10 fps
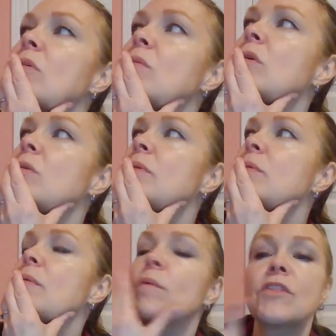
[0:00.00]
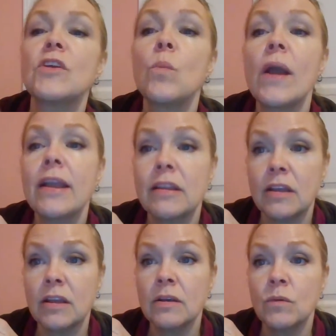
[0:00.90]
what if The
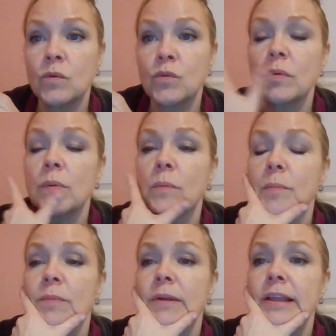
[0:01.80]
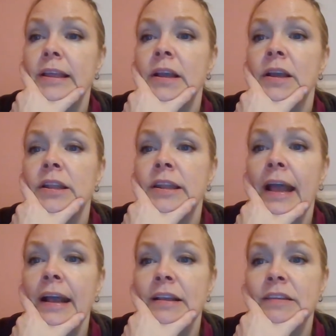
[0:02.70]
Awakening, which we will be reading
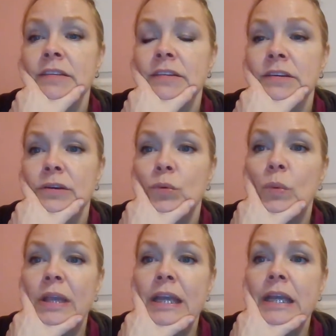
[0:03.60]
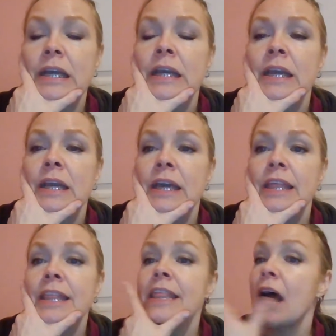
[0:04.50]
next week,
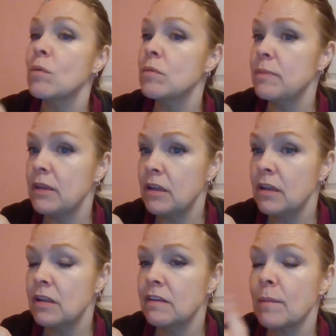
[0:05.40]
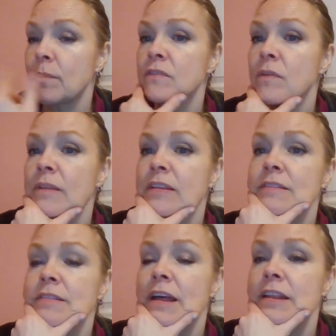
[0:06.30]
that would be an example of something
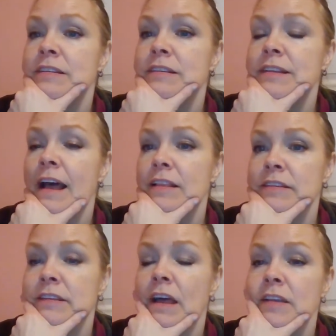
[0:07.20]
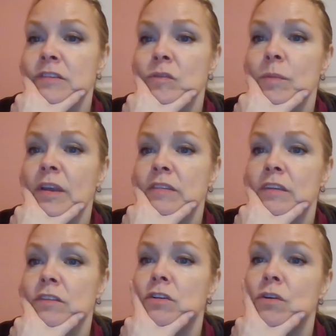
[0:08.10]
that is italicized because
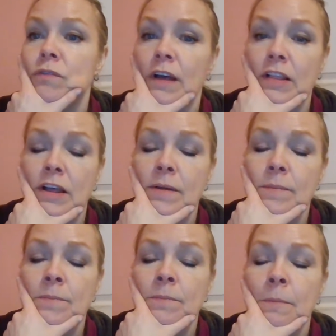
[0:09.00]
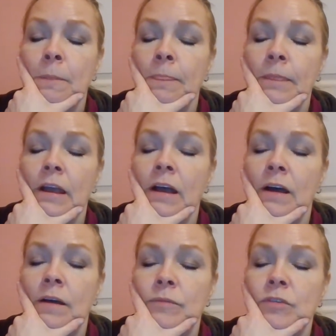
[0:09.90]
it's a novella.
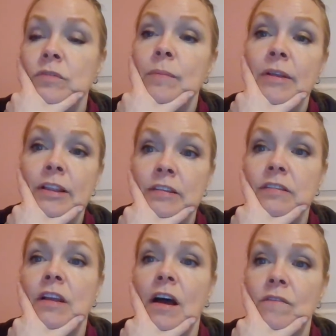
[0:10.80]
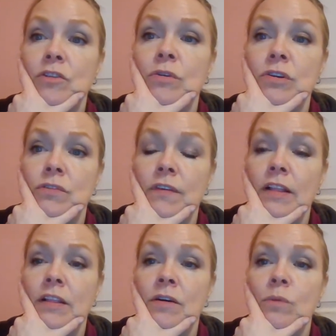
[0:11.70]
So typically it's a novel or a
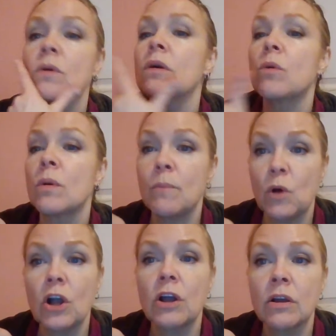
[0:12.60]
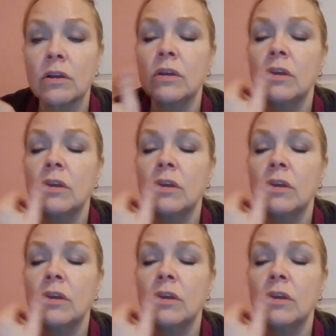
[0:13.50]
novella or a book.